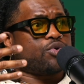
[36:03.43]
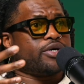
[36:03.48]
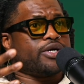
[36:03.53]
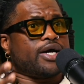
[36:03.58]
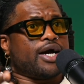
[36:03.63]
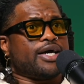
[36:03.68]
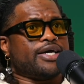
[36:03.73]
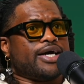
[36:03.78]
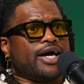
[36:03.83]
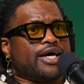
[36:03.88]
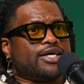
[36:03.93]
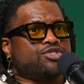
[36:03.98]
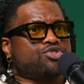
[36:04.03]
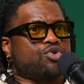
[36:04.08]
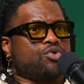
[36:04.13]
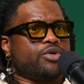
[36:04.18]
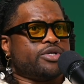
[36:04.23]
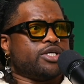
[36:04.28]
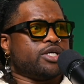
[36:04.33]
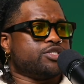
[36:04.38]
he
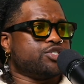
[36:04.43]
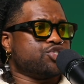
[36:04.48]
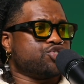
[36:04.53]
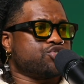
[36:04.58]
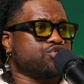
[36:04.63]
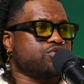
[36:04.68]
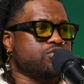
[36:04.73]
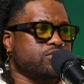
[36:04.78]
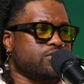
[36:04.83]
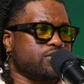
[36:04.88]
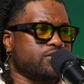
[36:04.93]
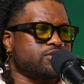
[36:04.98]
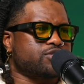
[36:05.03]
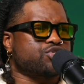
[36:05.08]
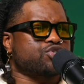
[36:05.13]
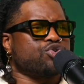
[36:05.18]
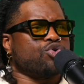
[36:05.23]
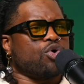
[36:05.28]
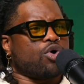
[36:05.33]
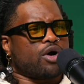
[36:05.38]
doesn't
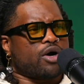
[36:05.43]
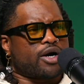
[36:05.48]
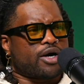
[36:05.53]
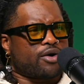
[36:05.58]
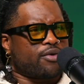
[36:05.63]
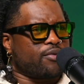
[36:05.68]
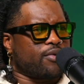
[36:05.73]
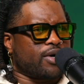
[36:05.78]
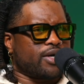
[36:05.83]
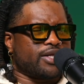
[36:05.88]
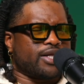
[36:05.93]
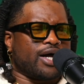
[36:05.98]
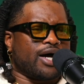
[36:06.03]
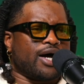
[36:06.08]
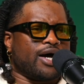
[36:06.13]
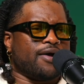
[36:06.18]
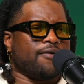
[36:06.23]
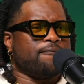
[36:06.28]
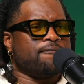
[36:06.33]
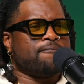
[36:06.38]
snore or whatnot.